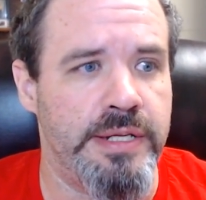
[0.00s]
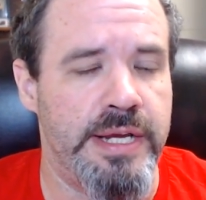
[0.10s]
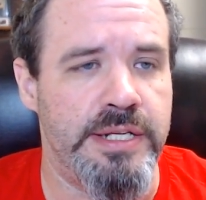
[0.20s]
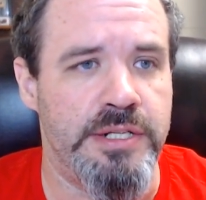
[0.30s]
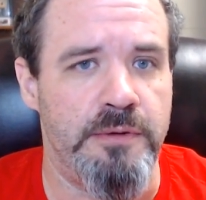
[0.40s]
a
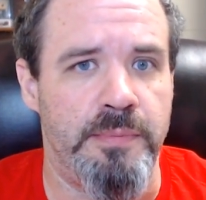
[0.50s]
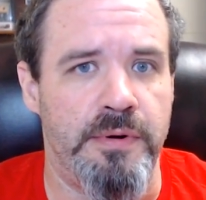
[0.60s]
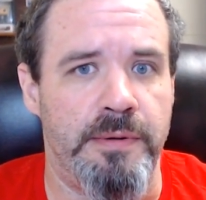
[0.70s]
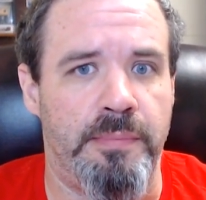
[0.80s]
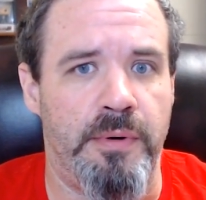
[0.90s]
super
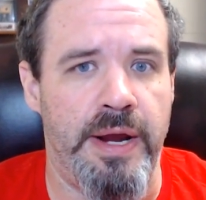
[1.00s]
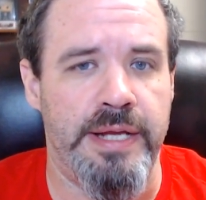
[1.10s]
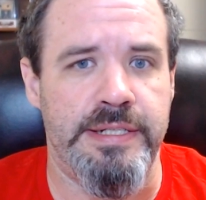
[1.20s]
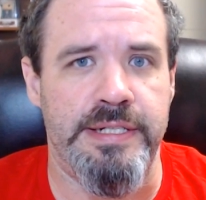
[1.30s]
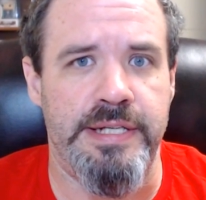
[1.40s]

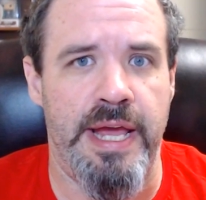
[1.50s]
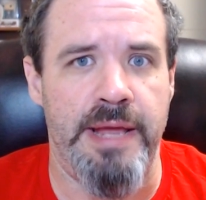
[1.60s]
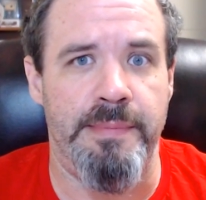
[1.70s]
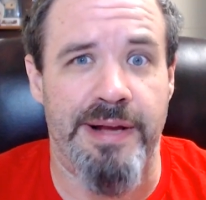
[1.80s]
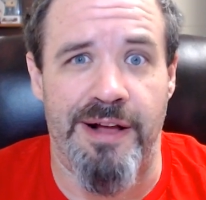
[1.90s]
depressed
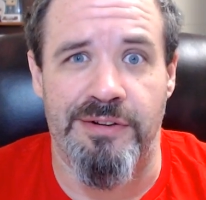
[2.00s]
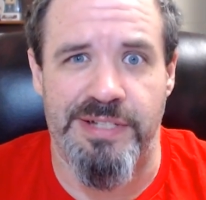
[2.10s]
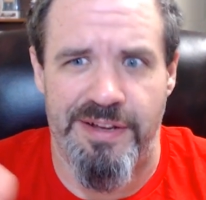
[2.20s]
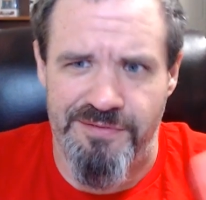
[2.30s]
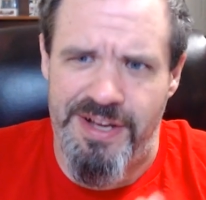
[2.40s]
state because
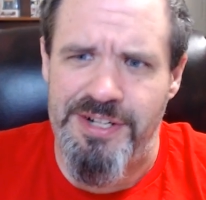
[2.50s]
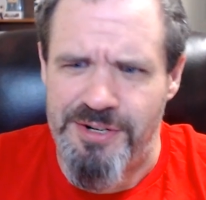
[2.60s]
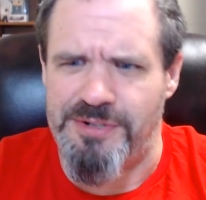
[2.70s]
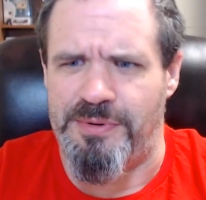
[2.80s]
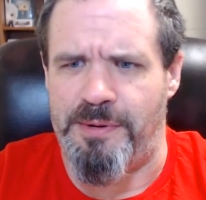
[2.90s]
the
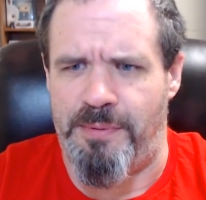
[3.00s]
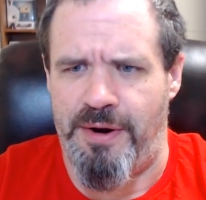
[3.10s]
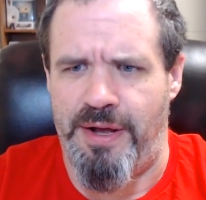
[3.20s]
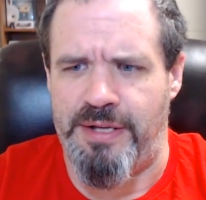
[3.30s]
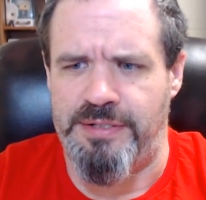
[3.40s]
Avengers were
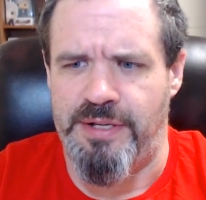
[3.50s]
depressed.